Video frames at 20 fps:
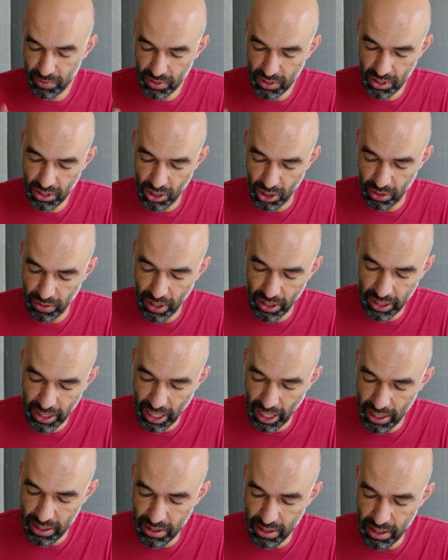So very
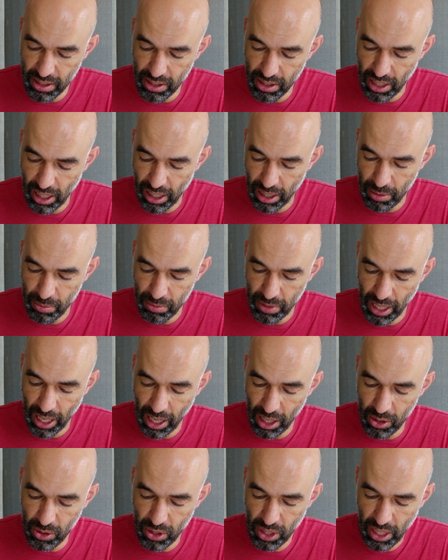handy. I am
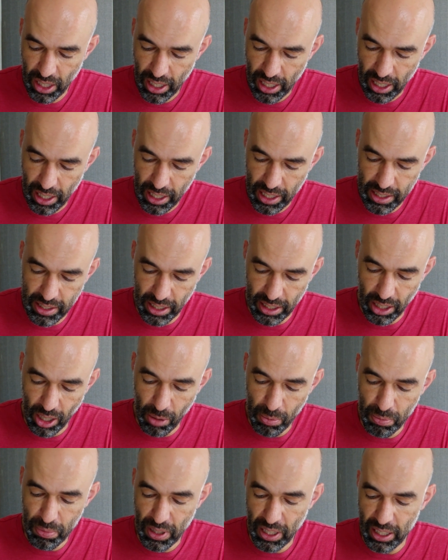now set
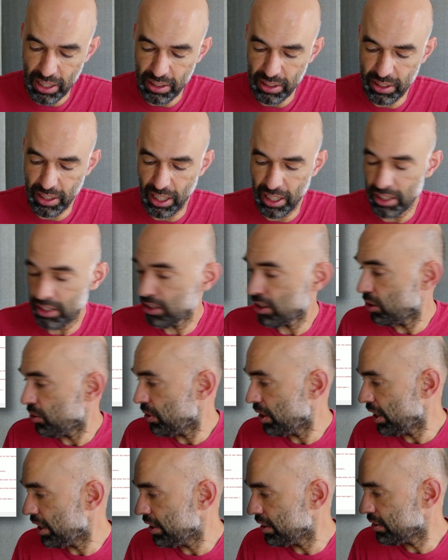up and can go
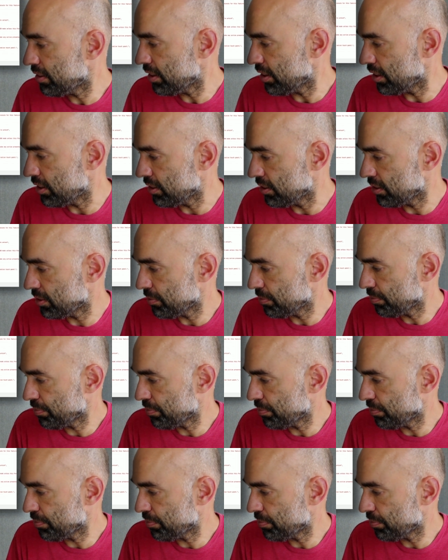ahead and